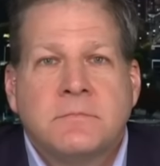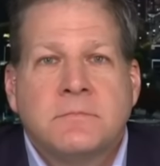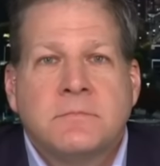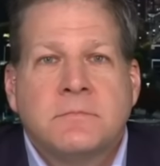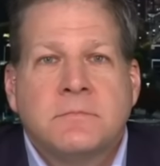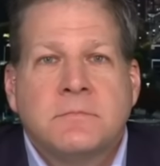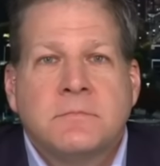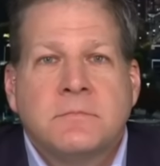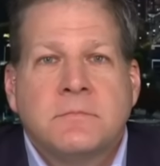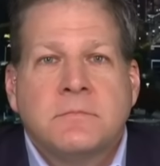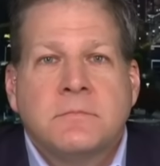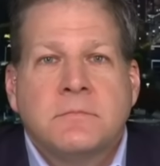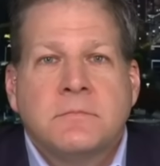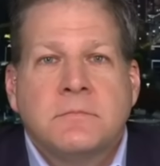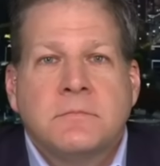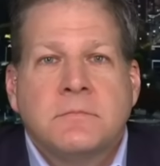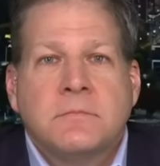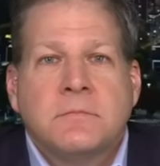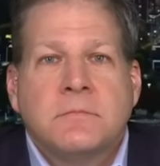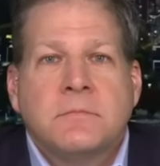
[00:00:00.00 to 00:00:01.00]

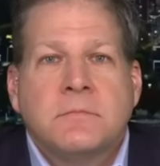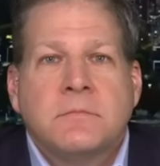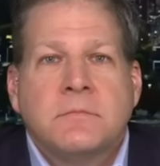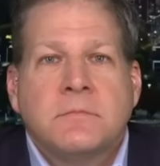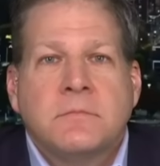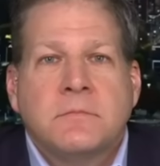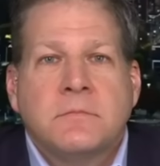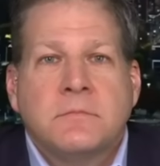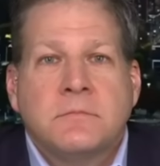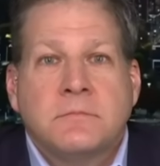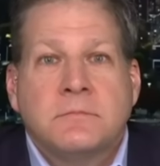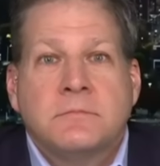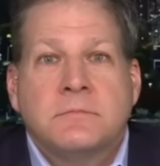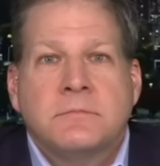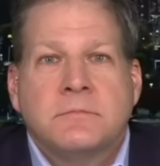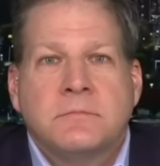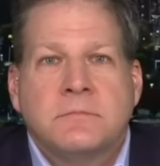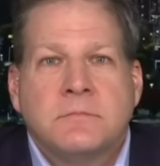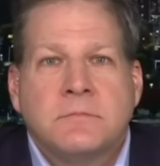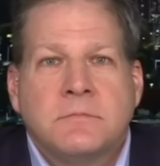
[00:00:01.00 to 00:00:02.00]

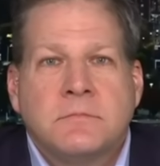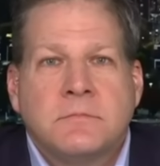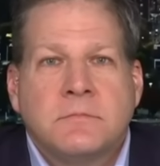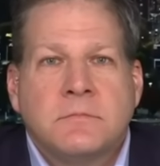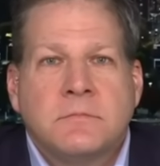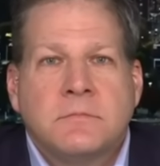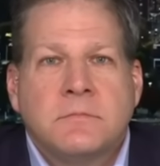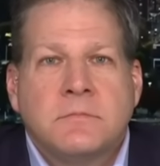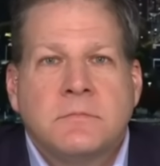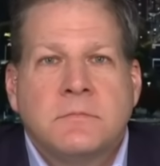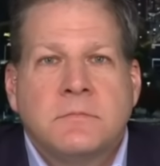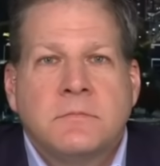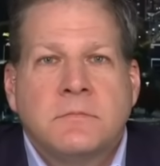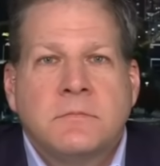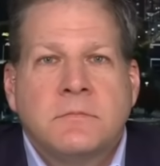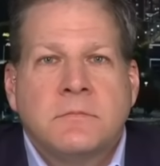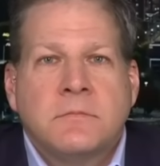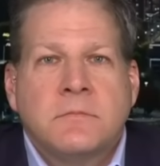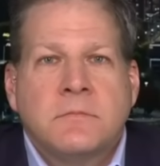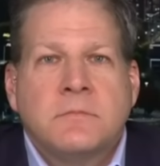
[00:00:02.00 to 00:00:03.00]

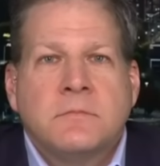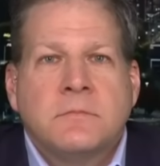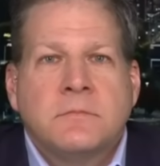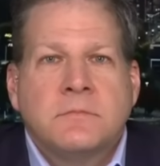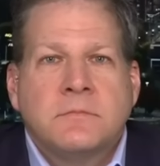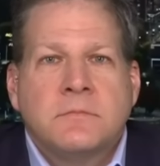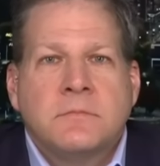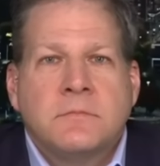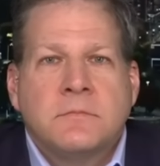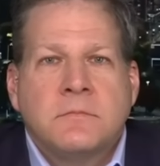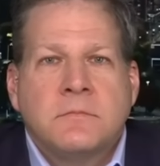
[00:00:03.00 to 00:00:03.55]
This person isn't speaking.